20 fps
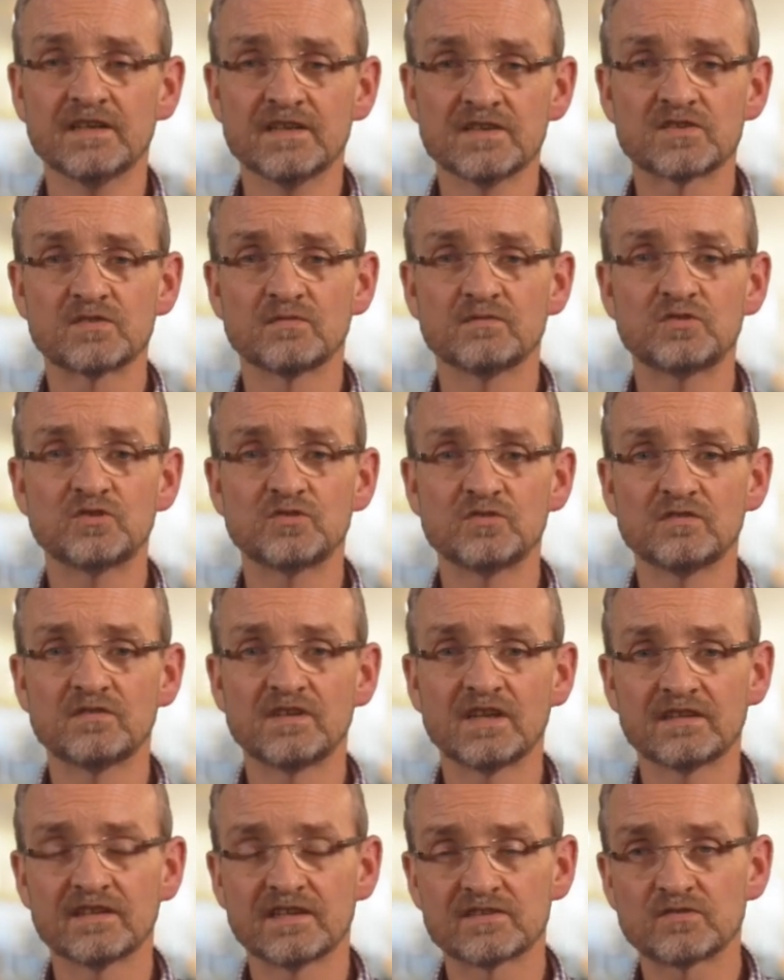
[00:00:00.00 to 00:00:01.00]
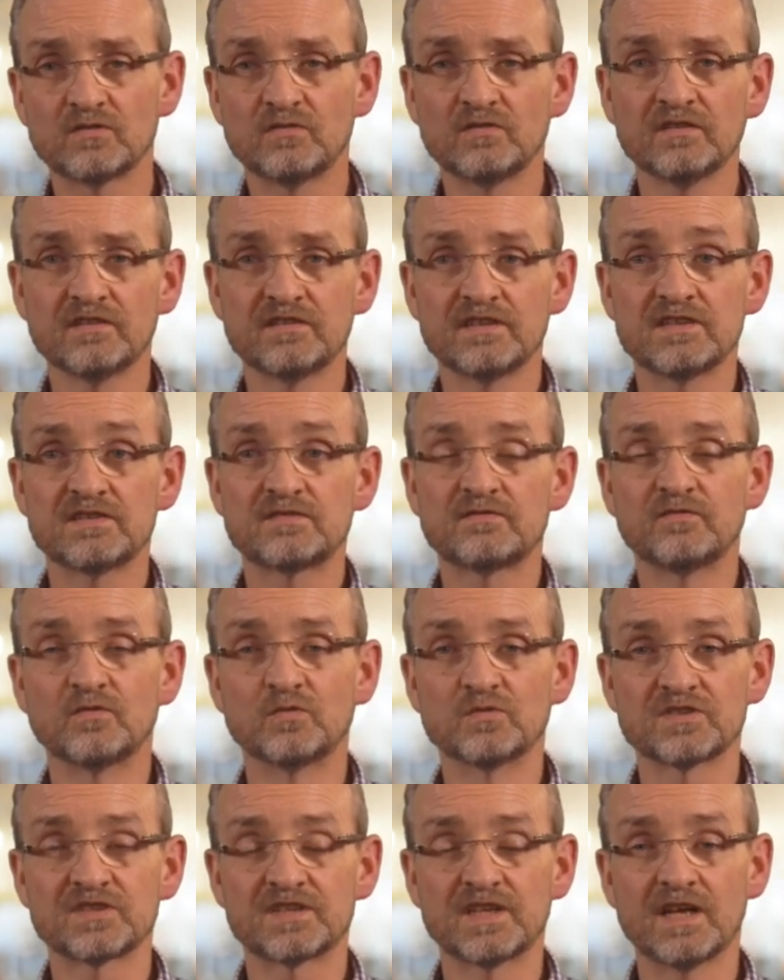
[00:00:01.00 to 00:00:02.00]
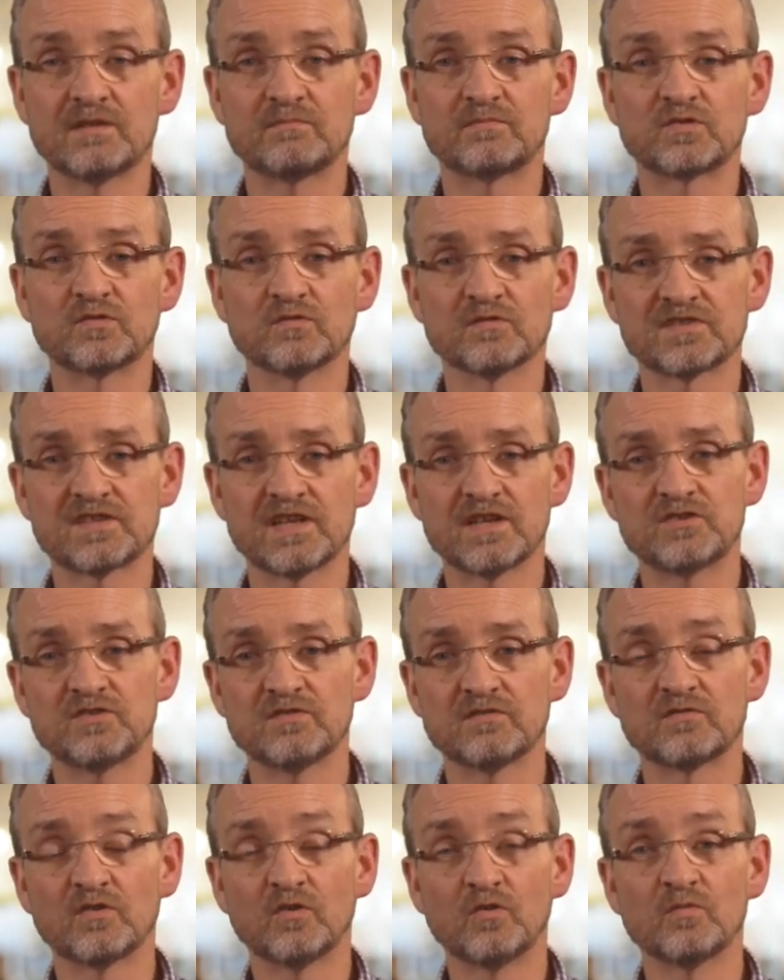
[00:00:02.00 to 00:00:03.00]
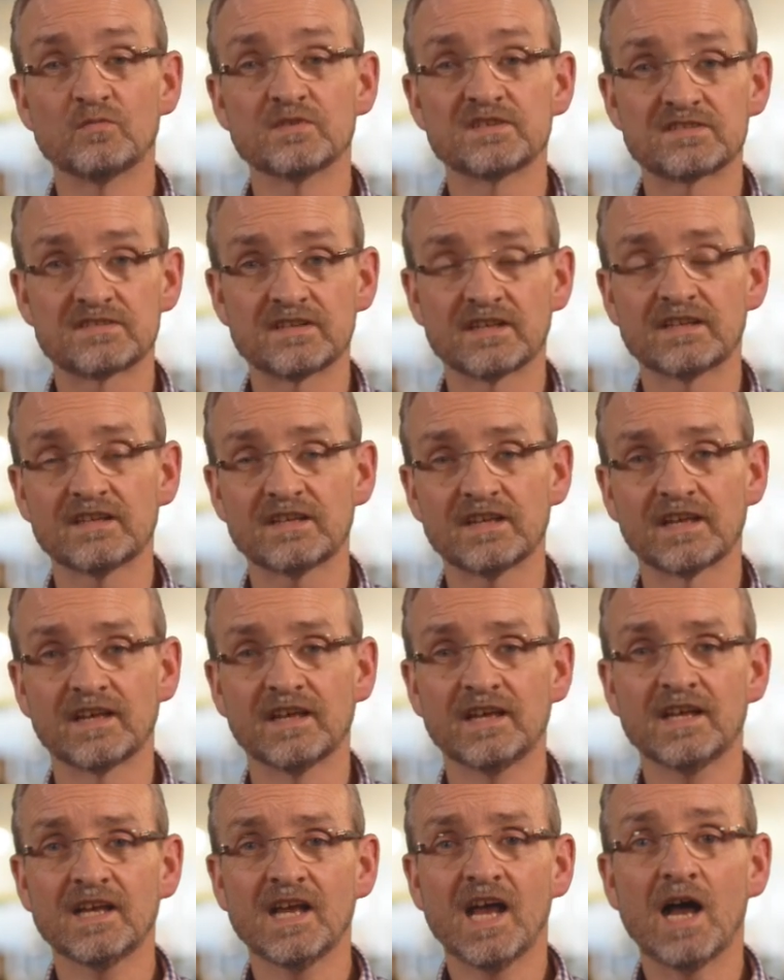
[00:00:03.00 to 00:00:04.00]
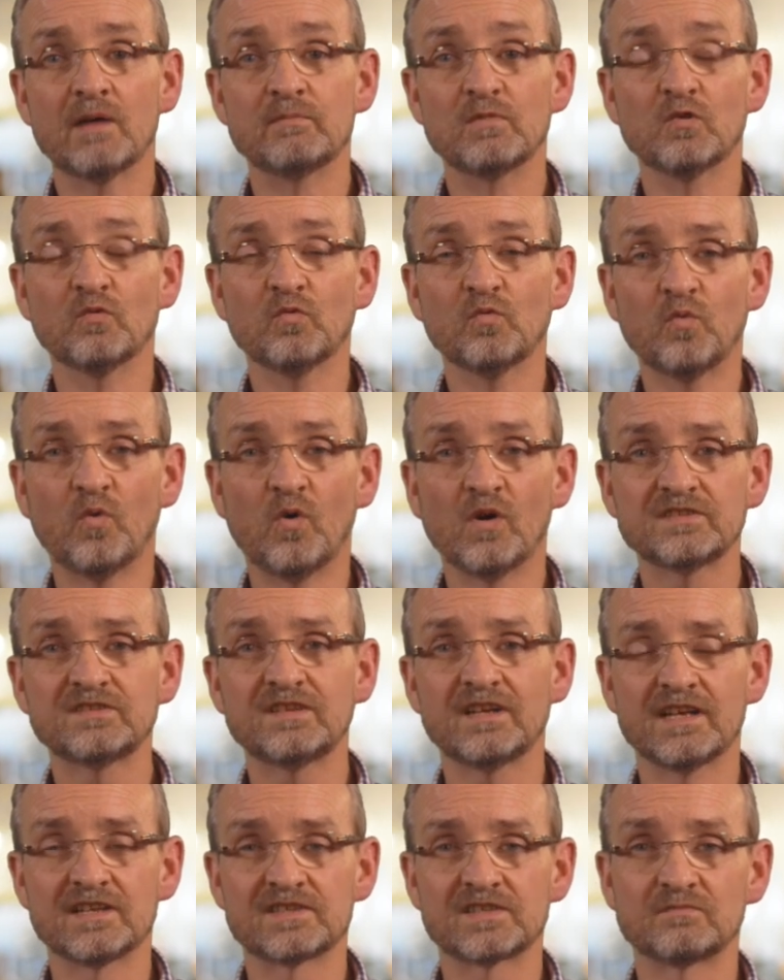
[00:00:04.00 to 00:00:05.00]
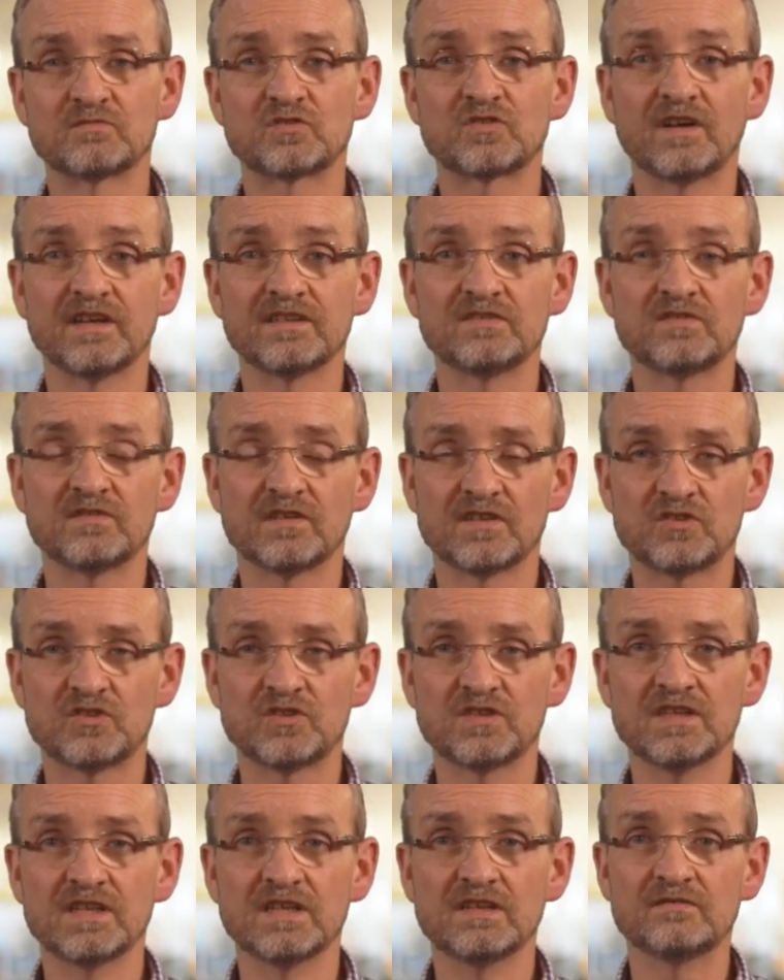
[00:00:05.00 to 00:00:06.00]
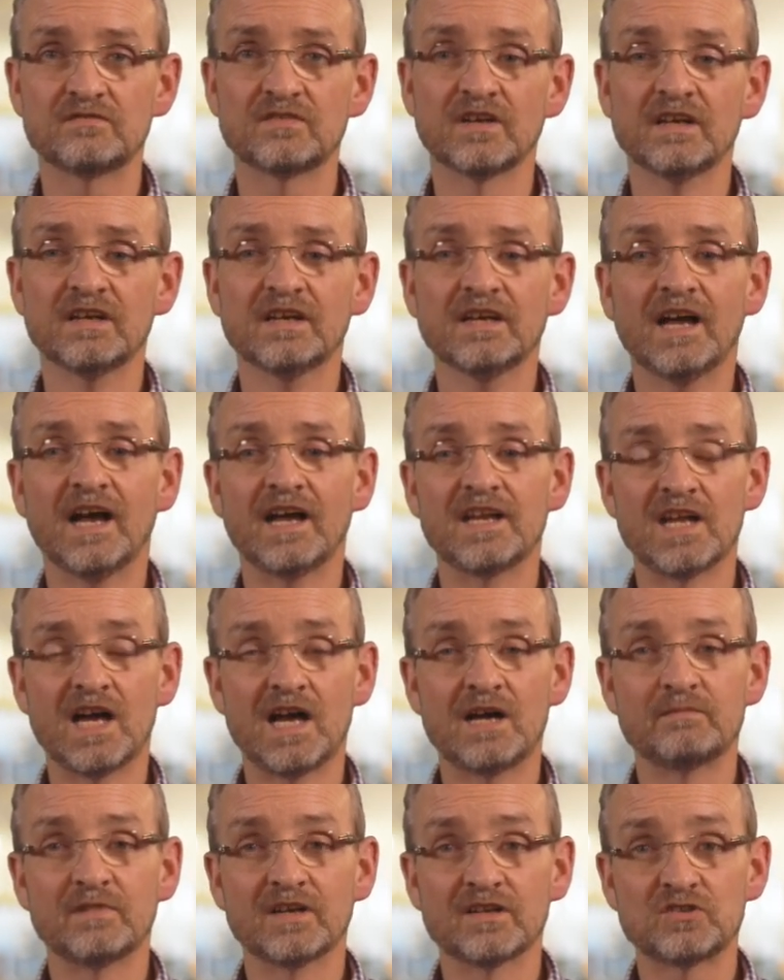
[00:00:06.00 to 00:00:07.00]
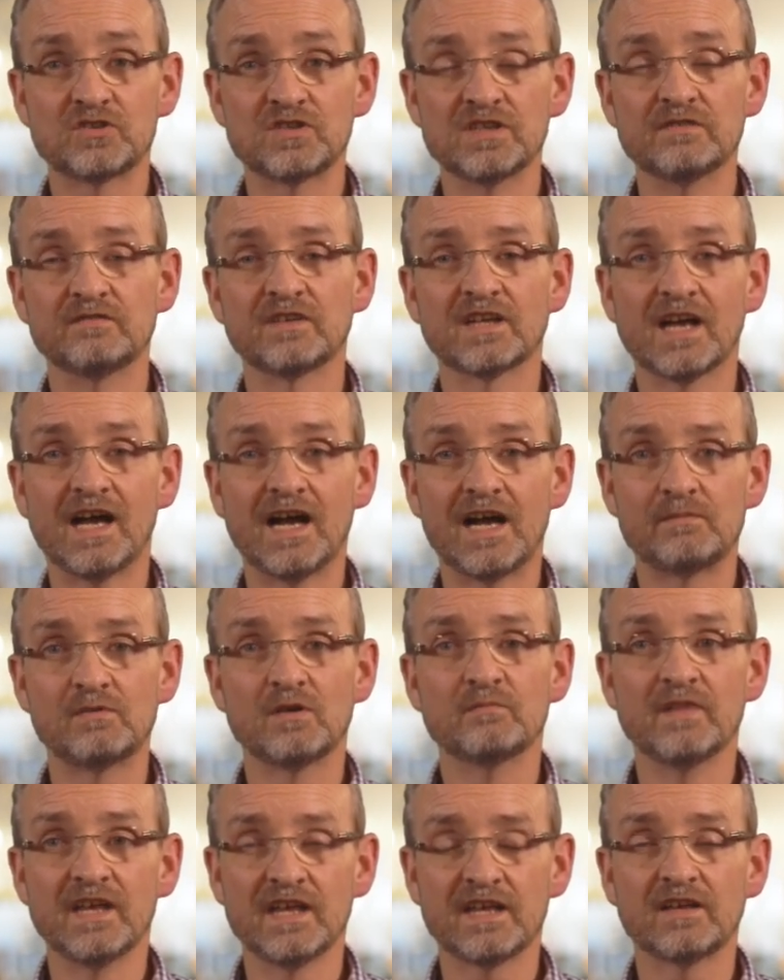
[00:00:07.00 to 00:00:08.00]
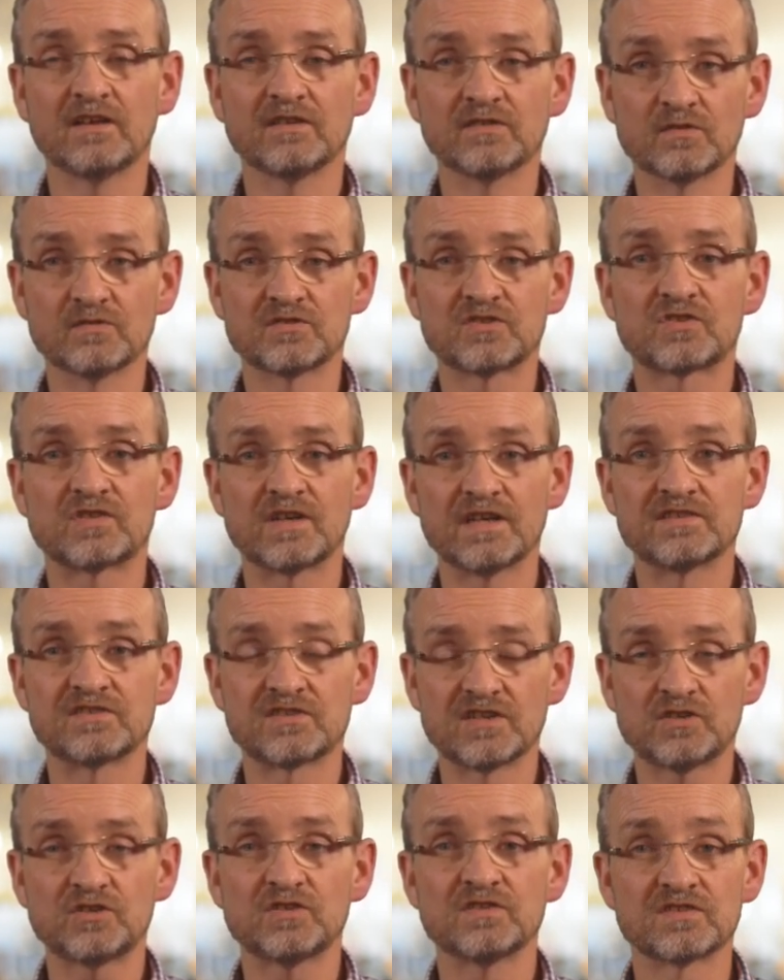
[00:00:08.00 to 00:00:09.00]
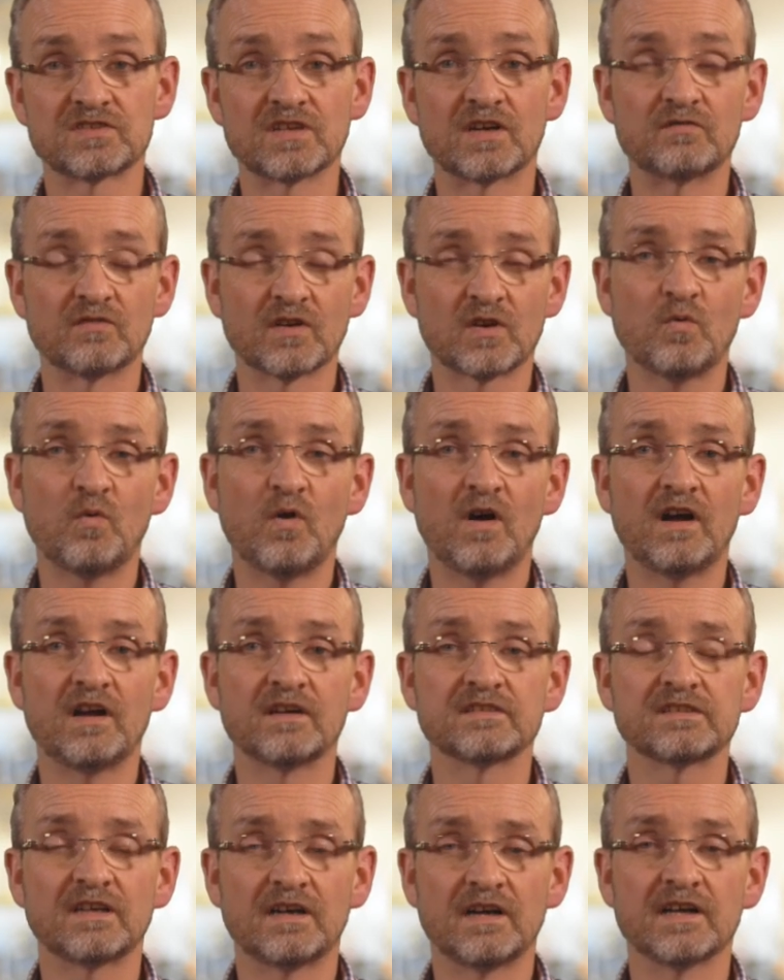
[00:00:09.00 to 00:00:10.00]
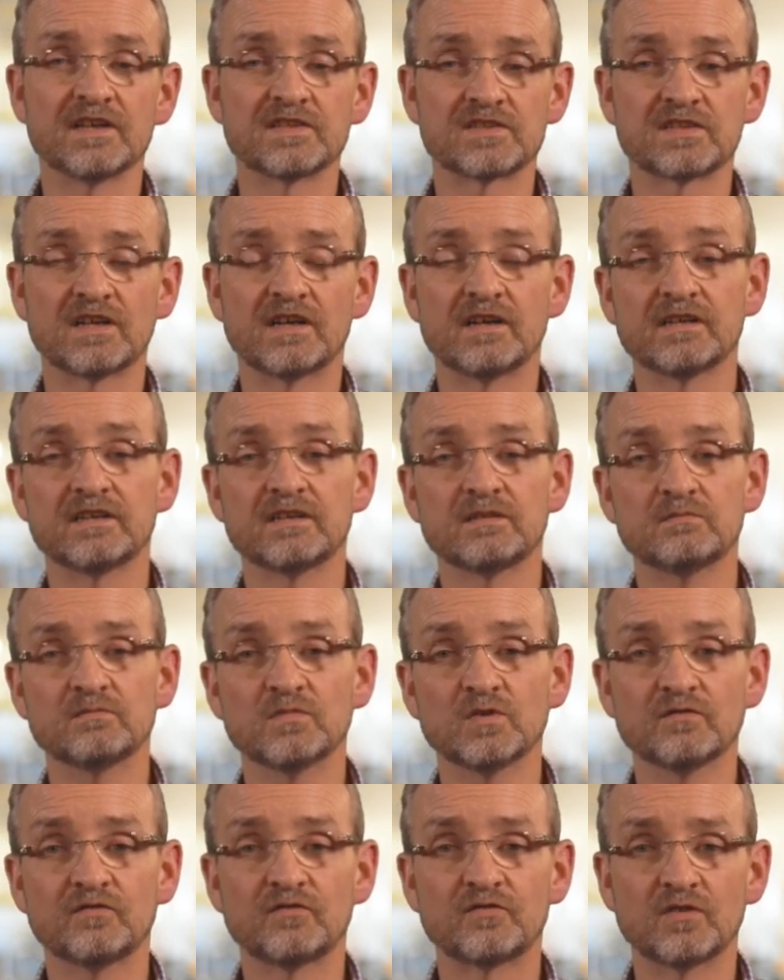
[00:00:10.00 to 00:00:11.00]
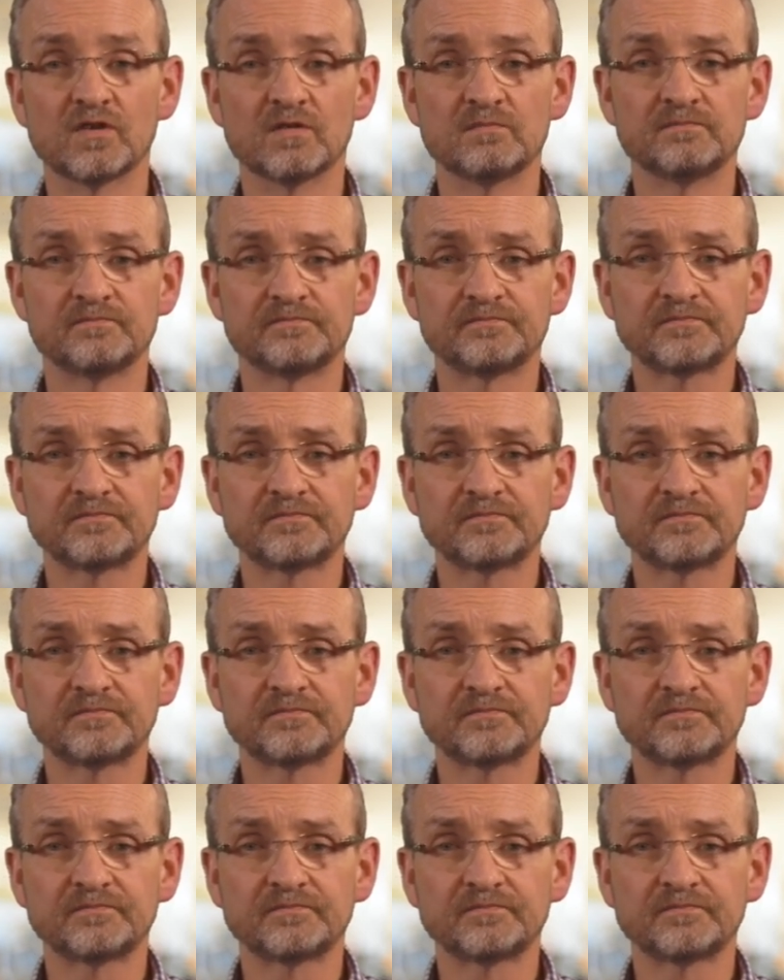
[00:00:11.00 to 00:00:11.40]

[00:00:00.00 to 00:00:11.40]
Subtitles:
So during this, all of these 4-step process, you're always thinking about what it is I'm trying to achieve, and am I achieving it? Am I making those transitions that are required as I move through?